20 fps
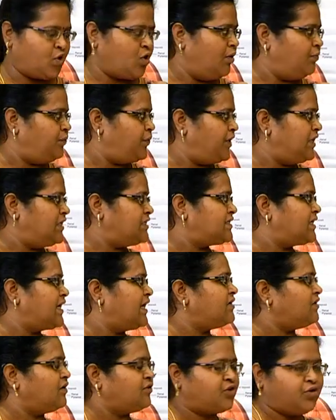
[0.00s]
components
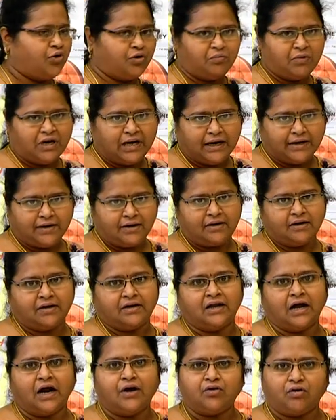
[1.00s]
get accumulated
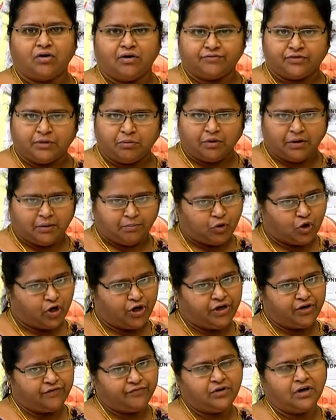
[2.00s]
in that of the
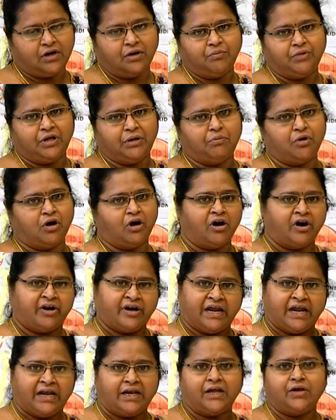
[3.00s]
body of the amoeba
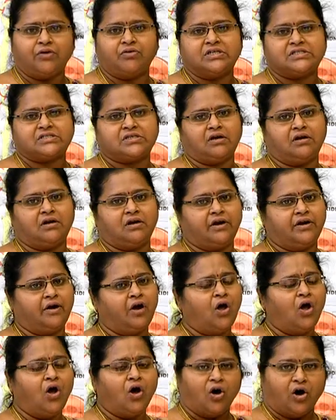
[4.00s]
or any unicellular
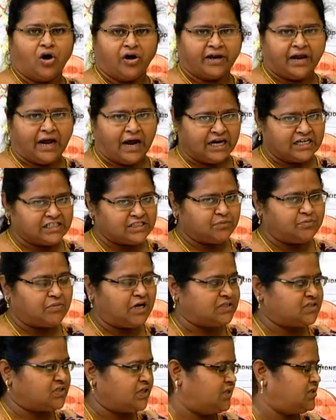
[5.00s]
organism
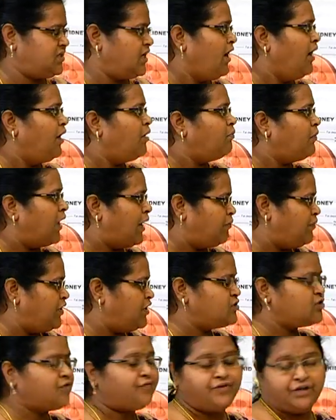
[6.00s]
as such, by
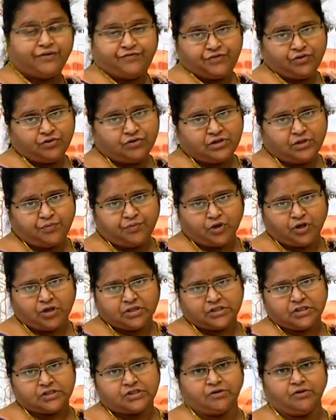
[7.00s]
means of diffusion
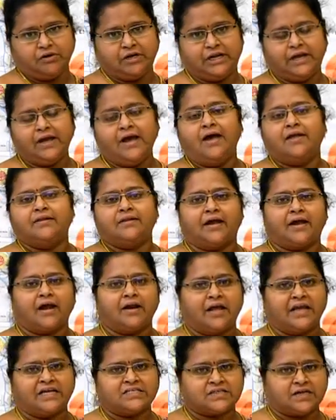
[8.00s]
process only, they
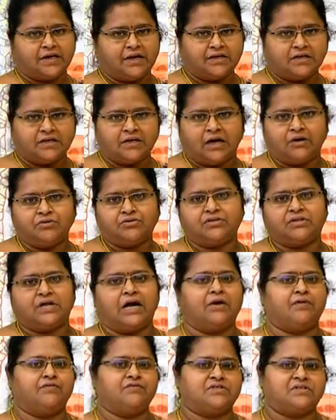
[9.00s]
get excreted out to
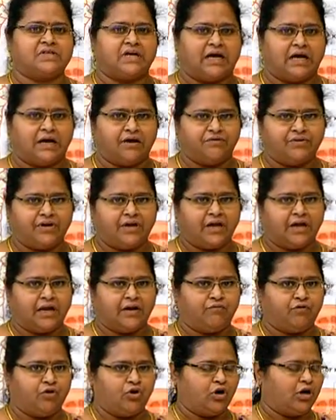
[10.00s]
that of the surrounding
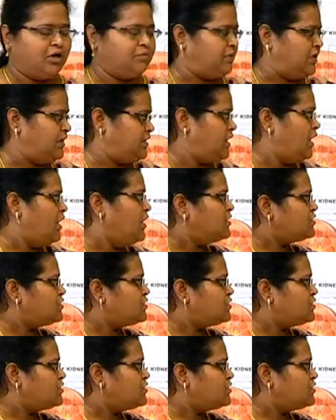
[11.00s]
environment.